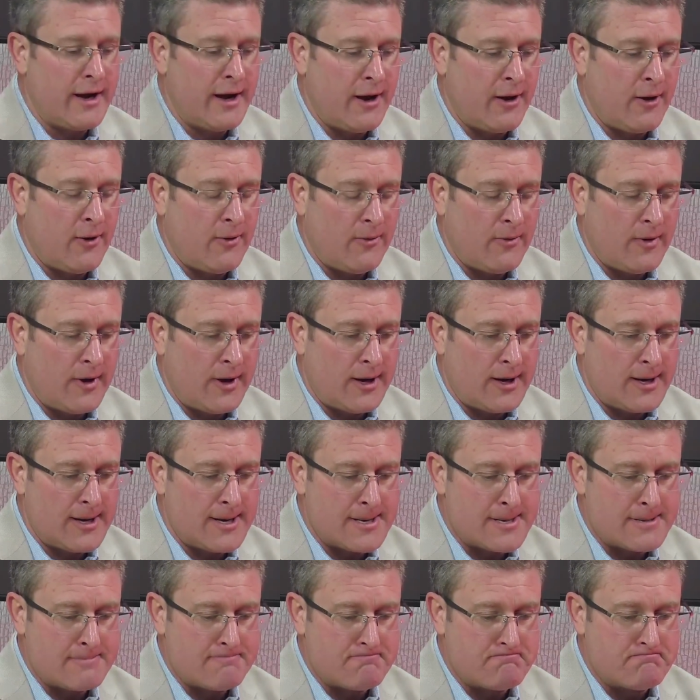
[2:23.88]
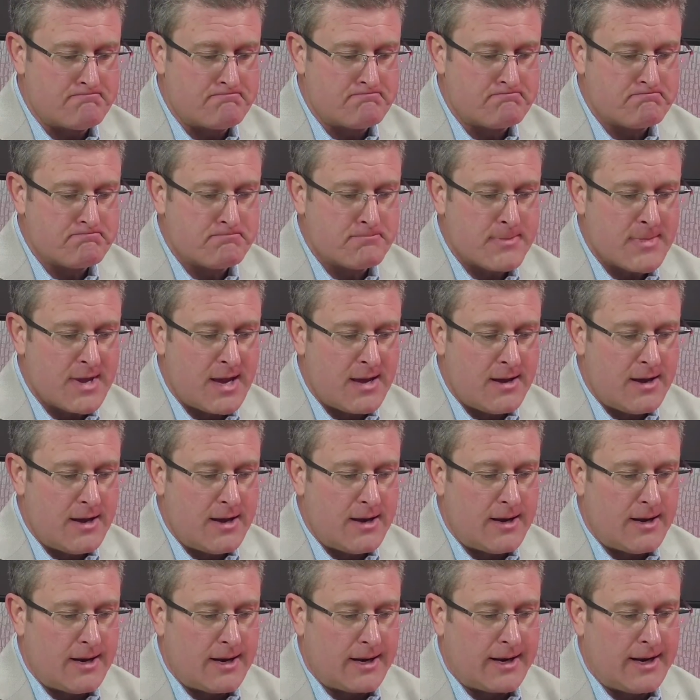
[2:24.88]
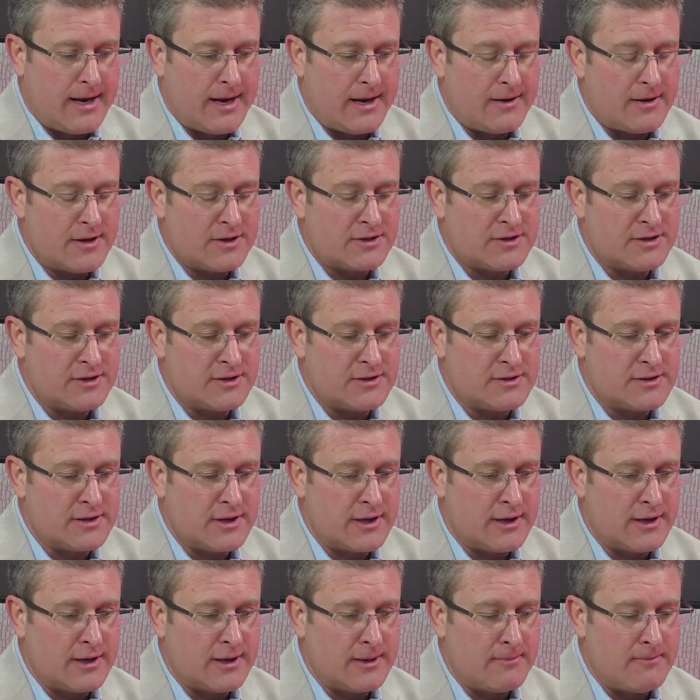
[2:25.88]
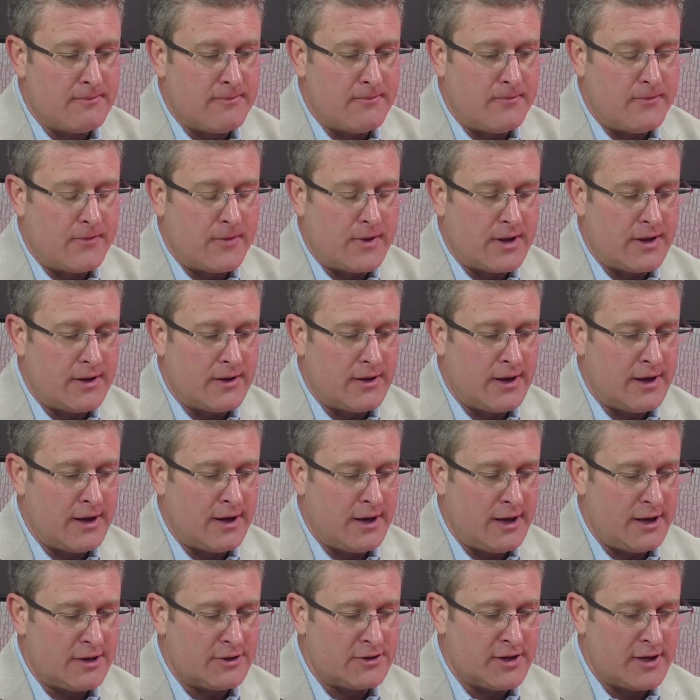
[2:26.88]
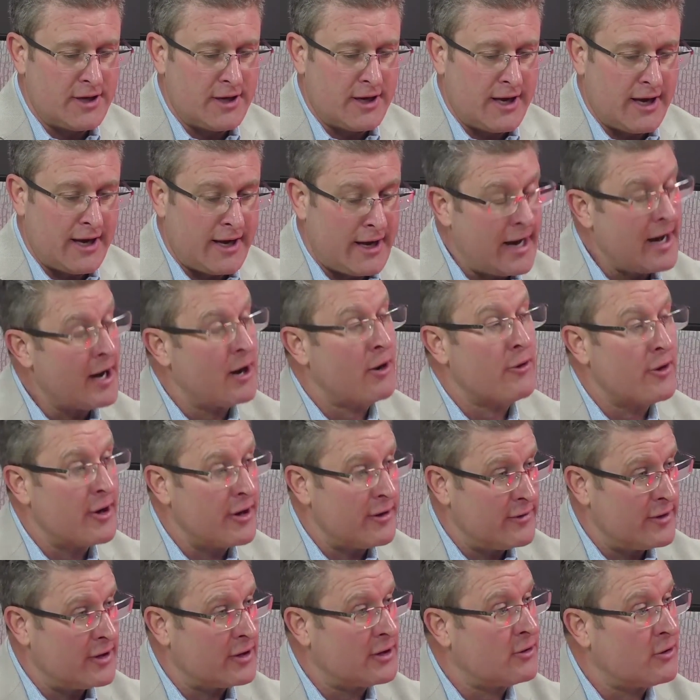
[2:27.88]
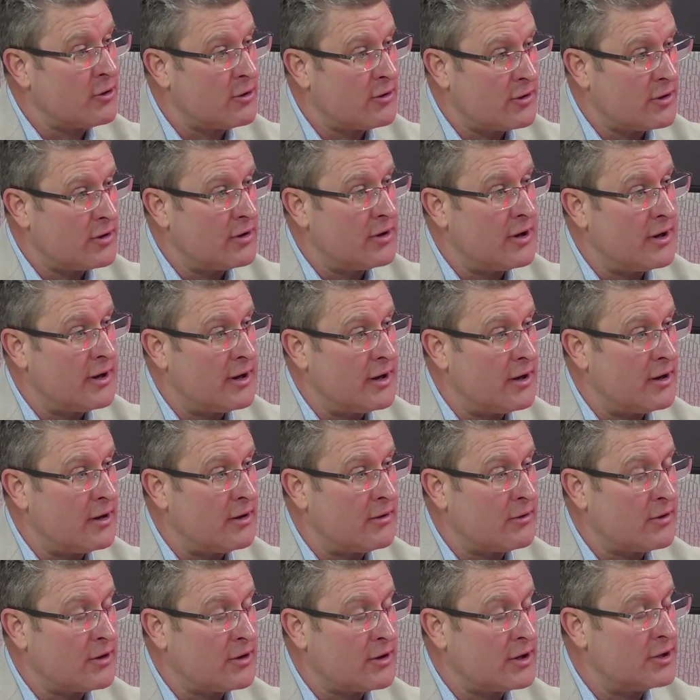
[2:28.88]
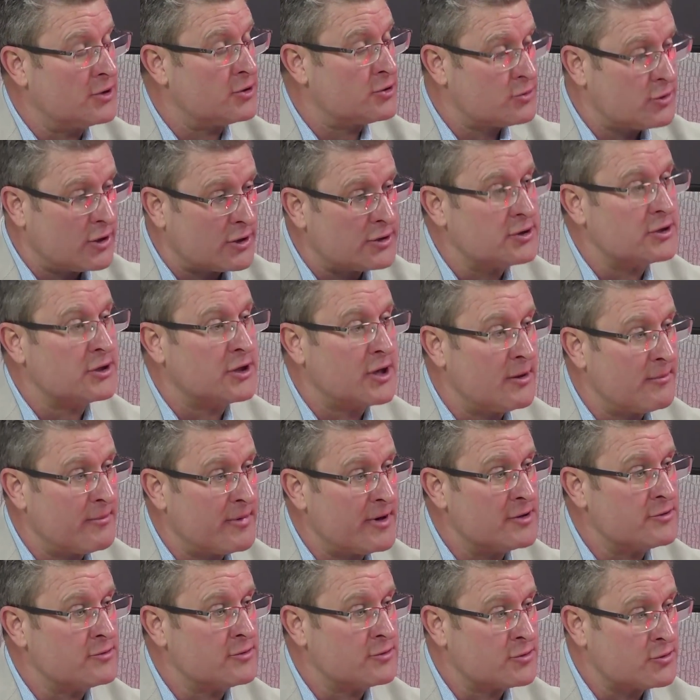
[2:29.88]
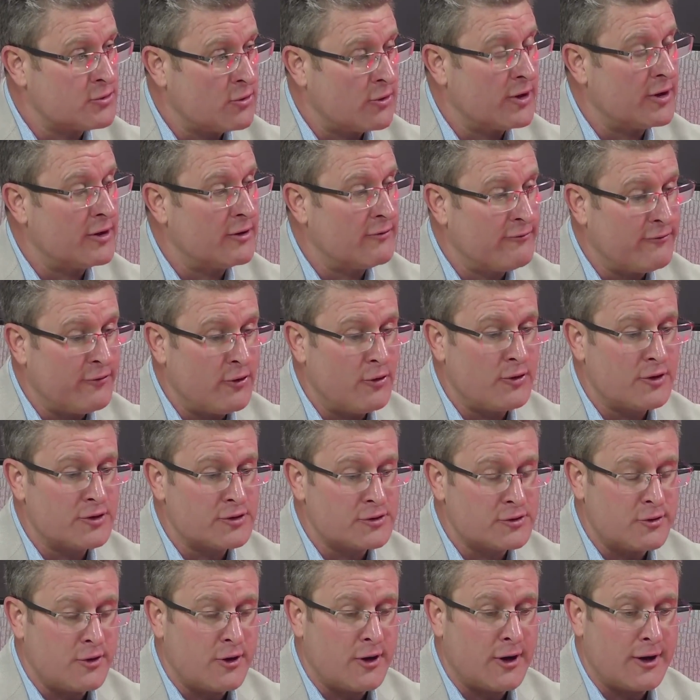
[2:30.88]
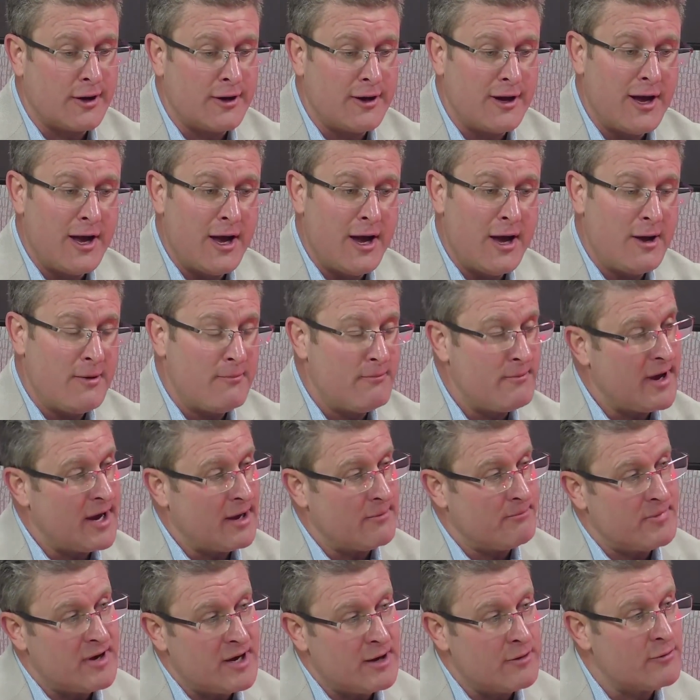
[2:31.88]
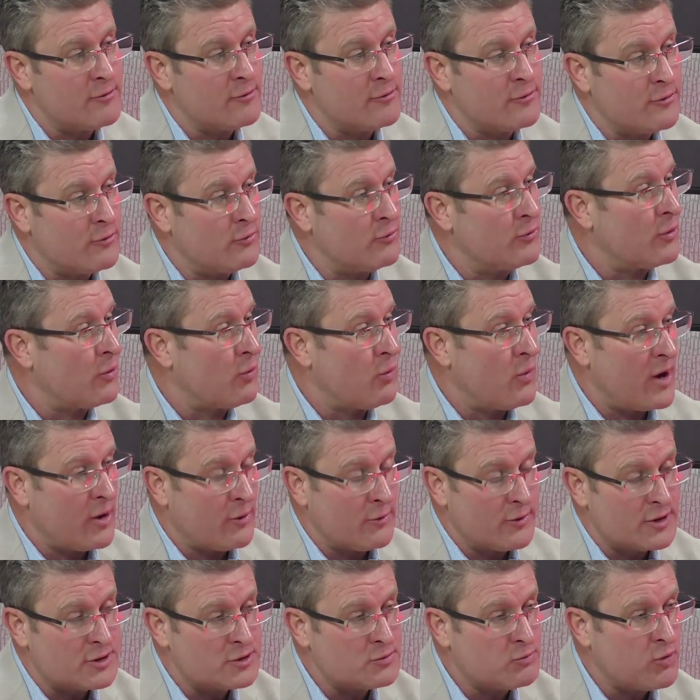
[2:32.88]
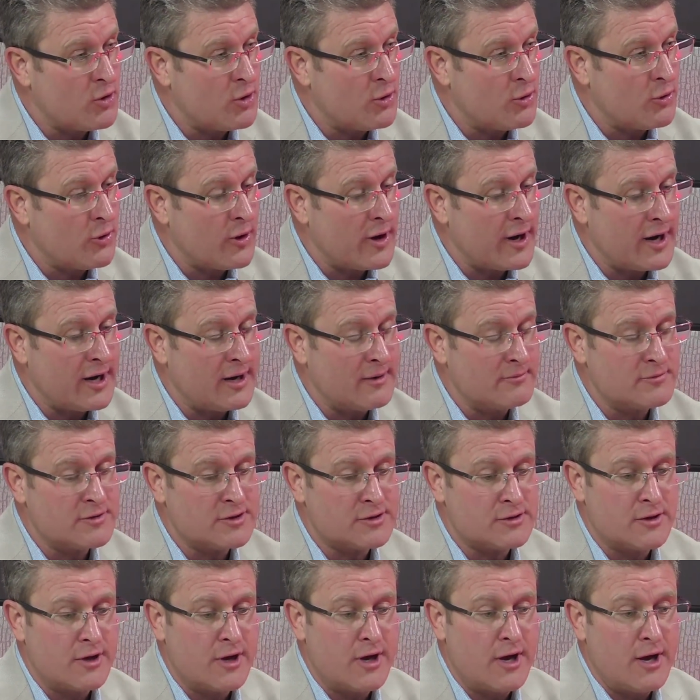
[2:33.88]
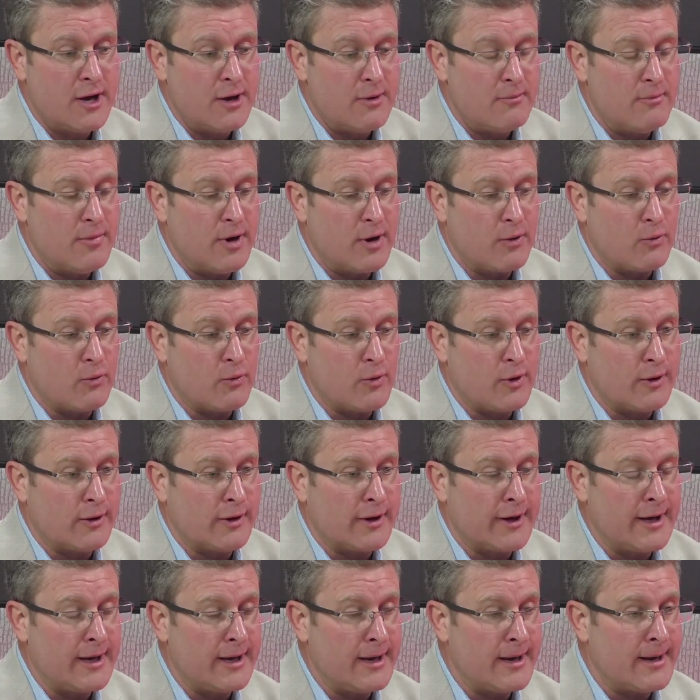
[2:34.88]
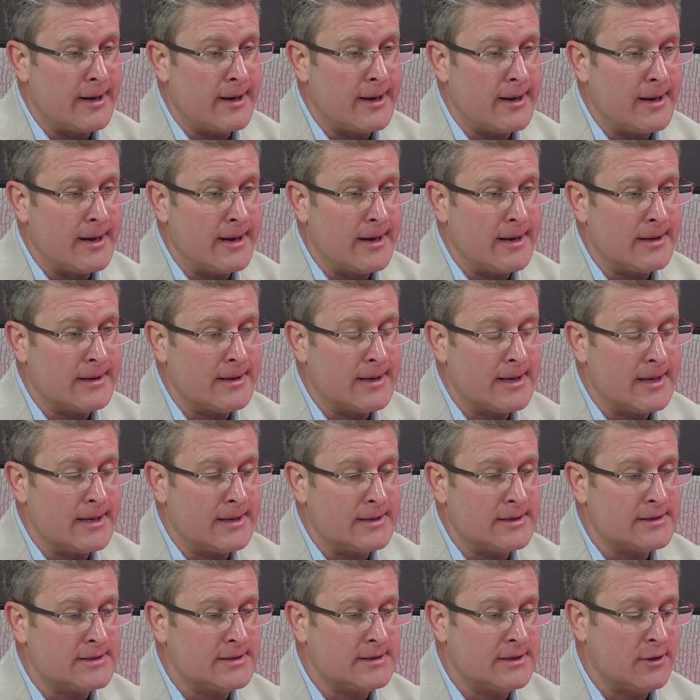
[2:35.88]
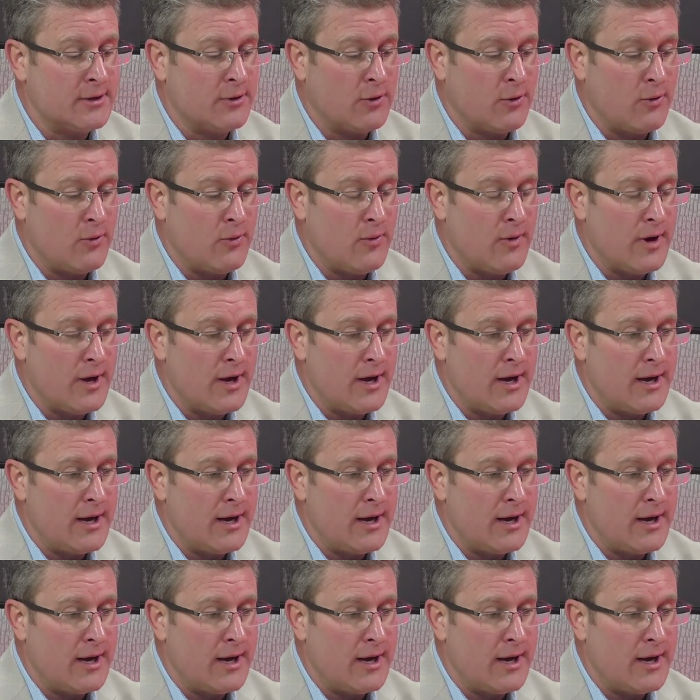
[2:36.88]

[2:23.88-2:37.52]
now, again, this is an area that construction companies are starting to focus on. May it be either through their wellness programs, but really, it's still,